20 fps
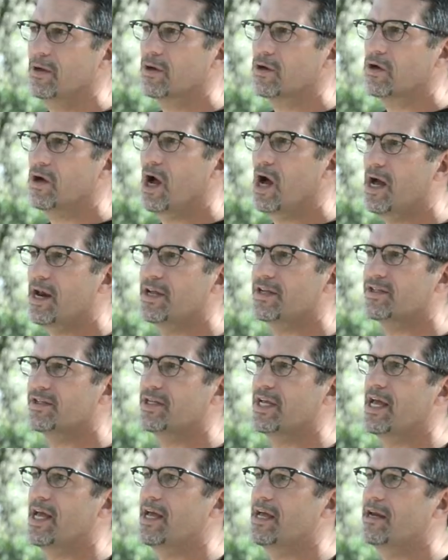God has
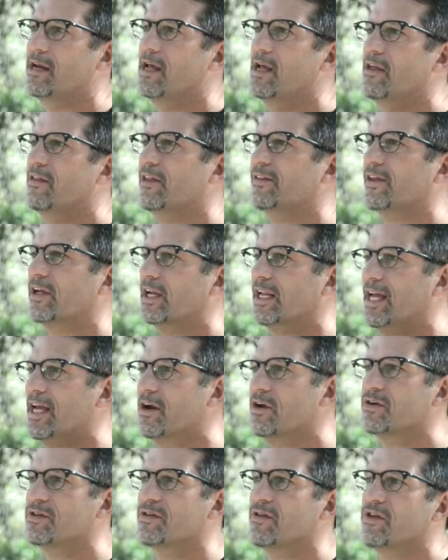said that the
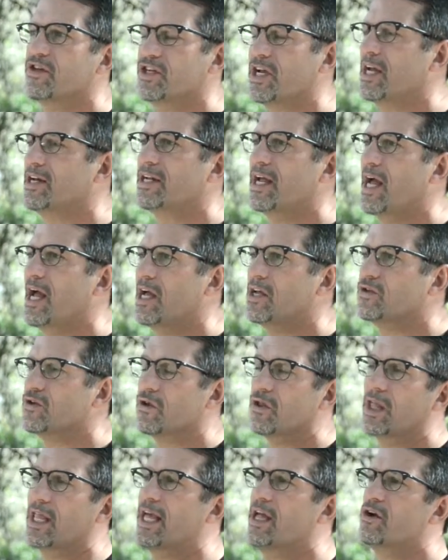leaders of the Gentiles, or
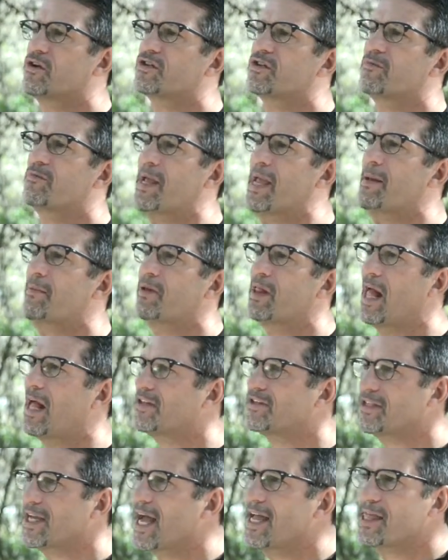the leaders of people
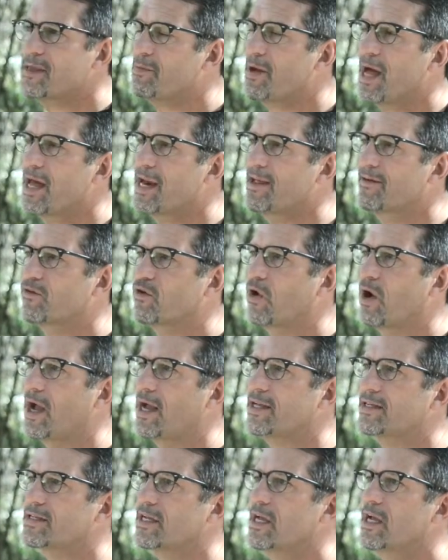outside the body of
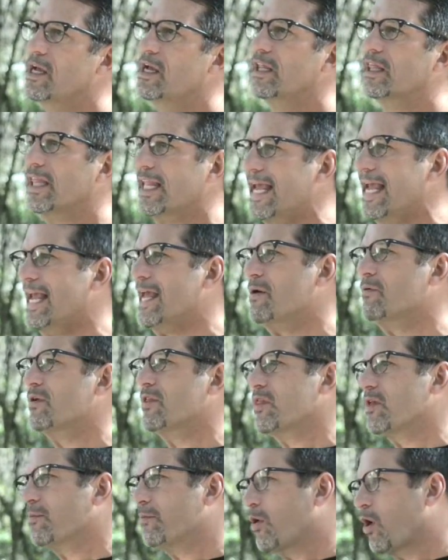Christ, lead with
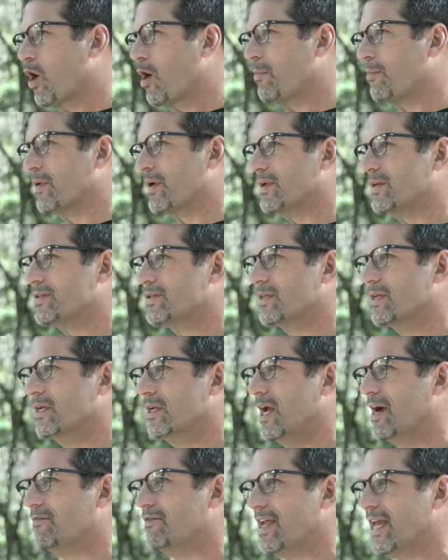the purpose
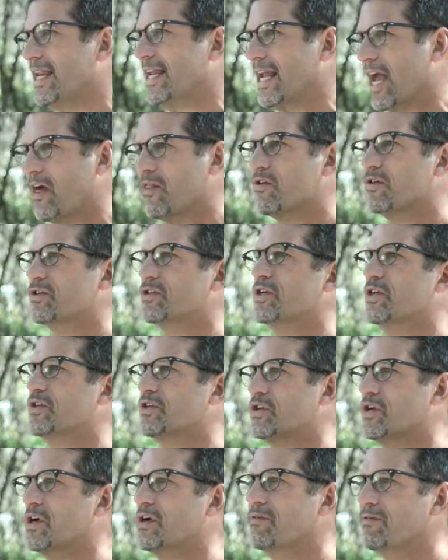of getting others to
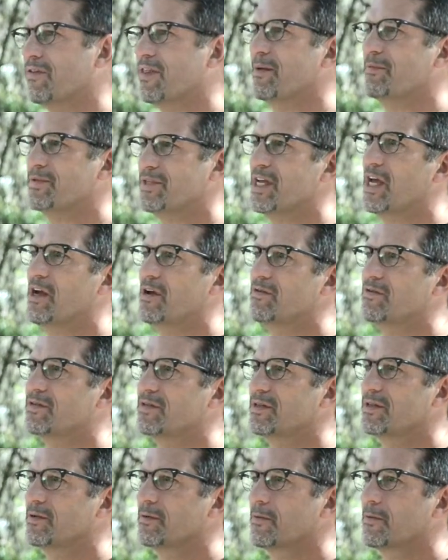serve themselves.